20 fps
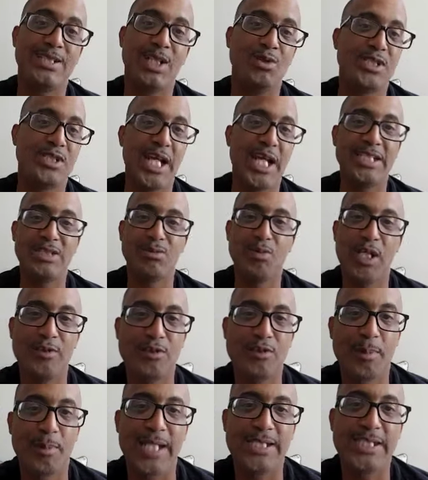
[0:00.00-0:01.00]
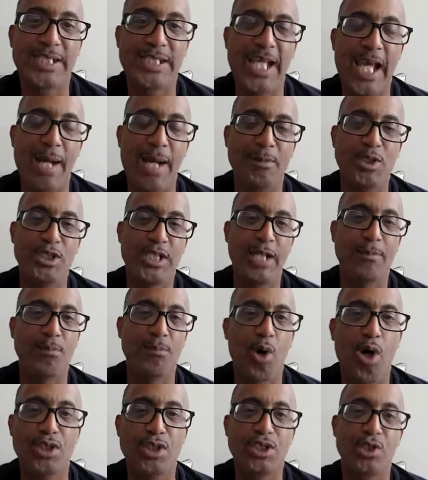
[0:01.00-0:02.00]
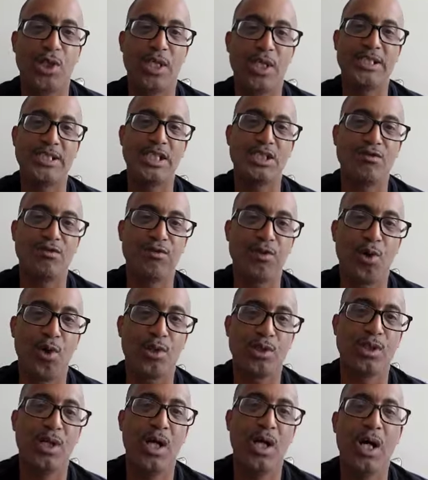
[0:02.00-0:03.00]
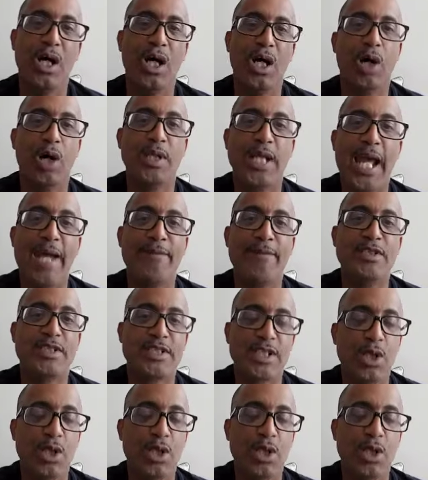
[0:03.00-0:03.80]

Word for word: You know, Jason Williams would be at your camp when he was at Marshall or at Central Florida or what have you.